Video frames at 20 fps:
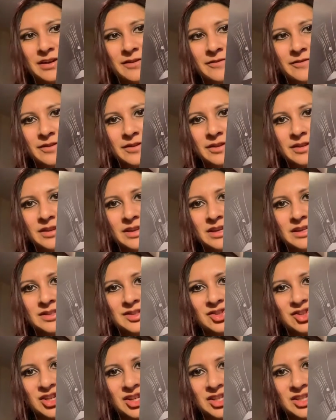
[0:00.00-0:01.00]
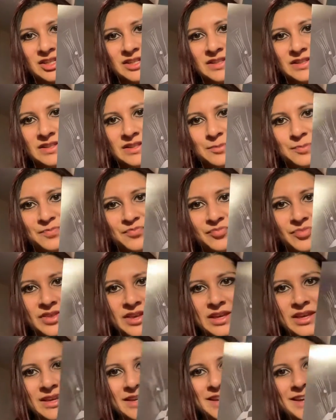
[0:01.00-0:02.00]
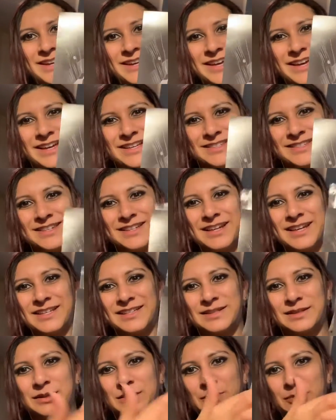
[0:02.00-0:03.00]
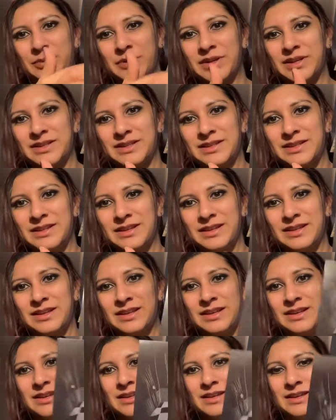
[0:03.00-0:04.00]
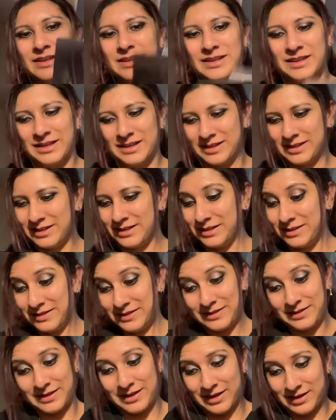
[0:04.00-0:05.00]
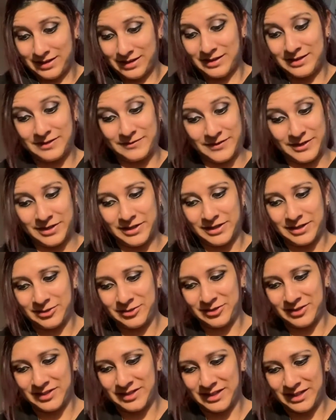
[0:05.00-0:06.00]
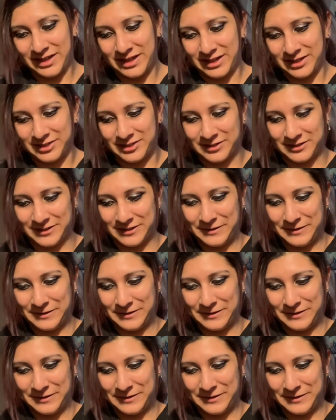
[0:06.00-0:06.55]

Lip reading: of the instructions, it kind of has a nice little print, and it's very interesting, actually.